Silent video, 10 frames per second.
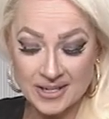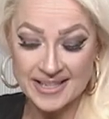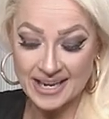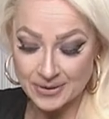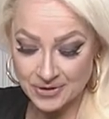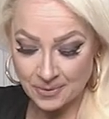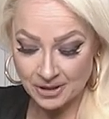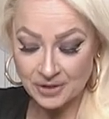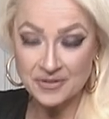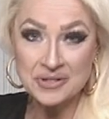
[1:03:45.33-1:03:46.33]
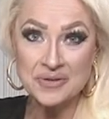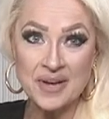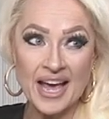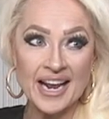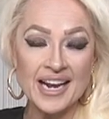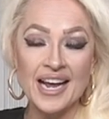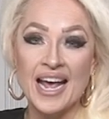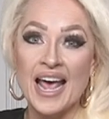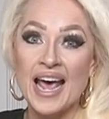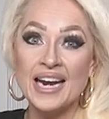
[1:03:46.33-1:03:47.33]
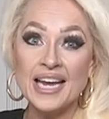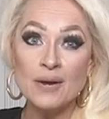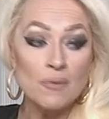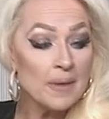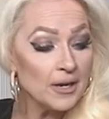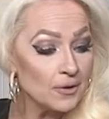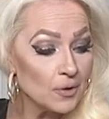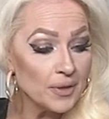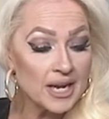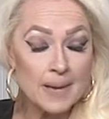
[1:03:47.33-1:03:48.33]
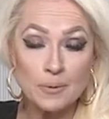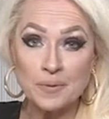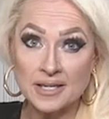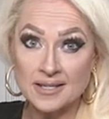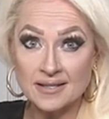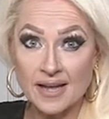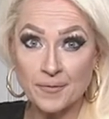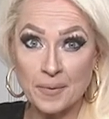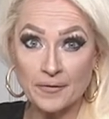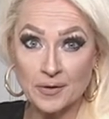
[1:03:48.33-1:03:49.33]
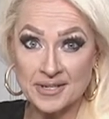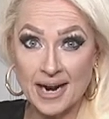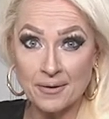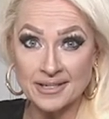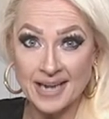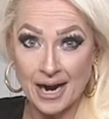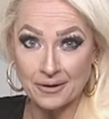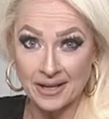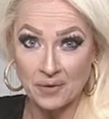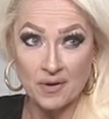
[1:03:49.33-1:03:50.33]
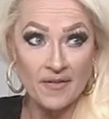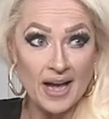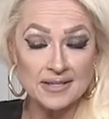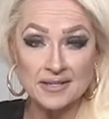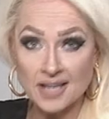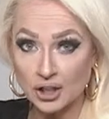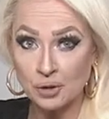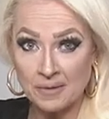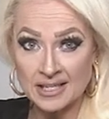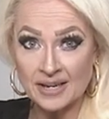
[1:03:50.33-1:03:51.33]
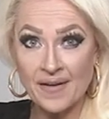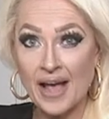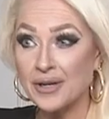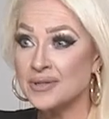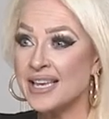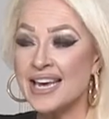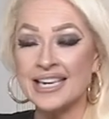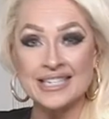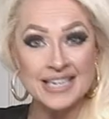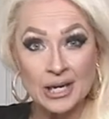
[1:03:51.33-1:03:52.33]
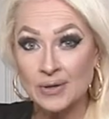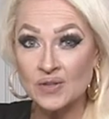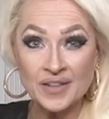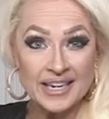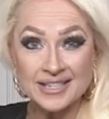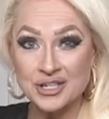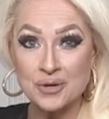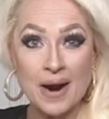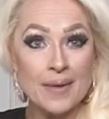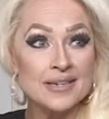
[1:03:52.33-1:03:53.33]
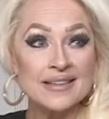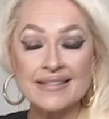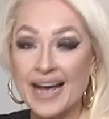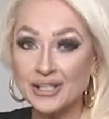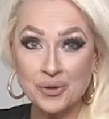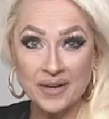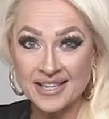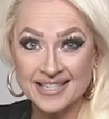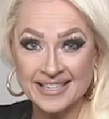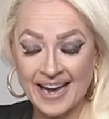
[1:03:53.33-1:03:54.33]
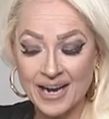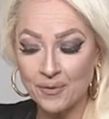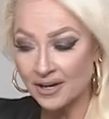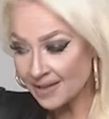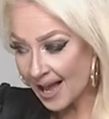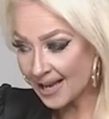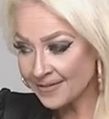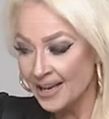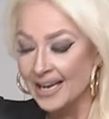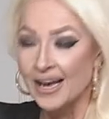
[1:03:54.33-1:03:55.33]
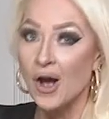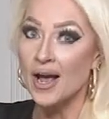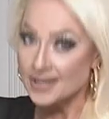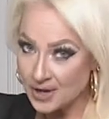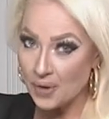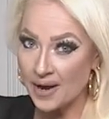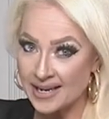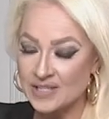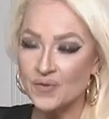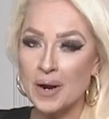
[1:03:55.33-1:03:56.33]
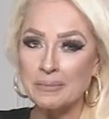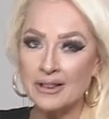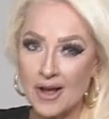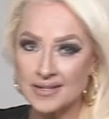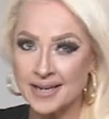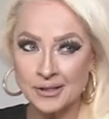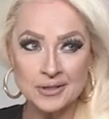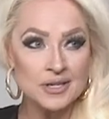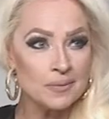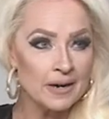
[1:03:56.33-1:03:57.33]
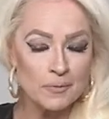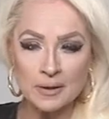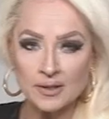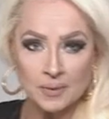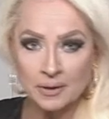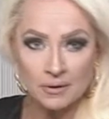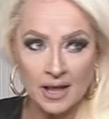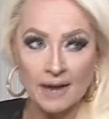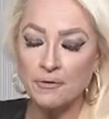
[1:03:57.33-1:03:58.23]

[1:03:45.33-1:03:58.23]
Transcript: Thank you so much if you do get it. And again, reminder, there are only a couple pieces left from our first hour entirely. We've had such amazing values. It continues for the next two hours. Glad you're with us tonight. We are live, as always, from Los Angeles. Nobody ever believes me that we're live.